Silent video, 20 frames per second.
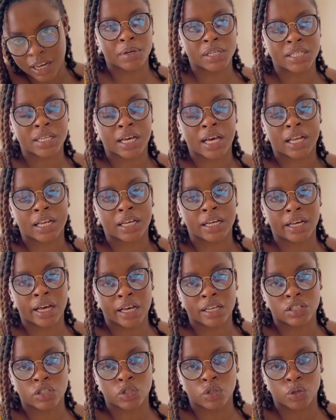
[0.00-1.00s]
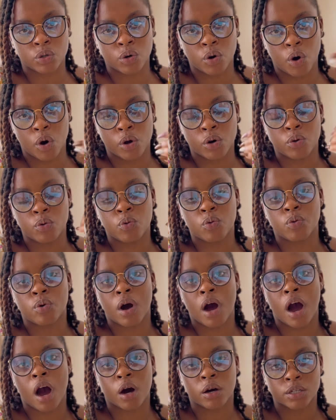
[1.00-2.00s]
Basically guides you on
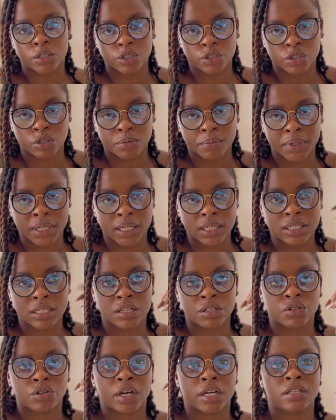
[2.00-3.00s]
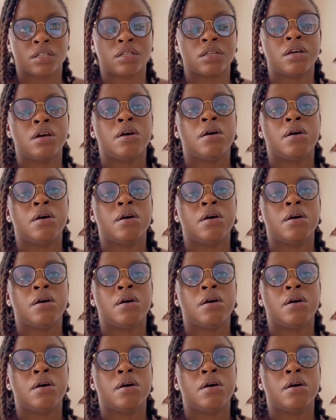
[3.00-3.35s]
how you should be eating right.